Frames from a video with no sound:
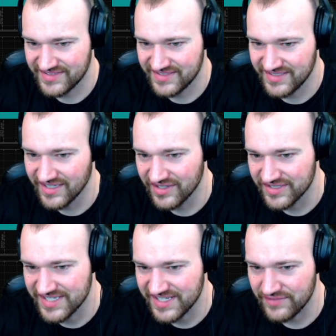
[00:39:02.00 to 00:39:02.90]
it
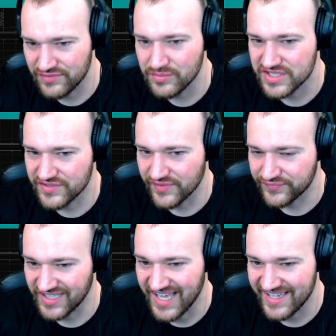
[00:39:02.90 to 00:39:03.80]
didn't give you much of a
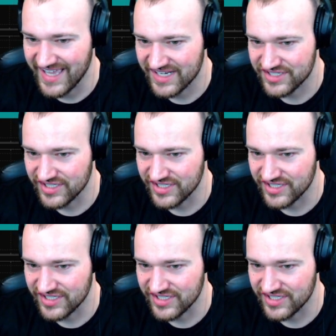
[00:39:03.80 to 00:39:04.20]
flag action.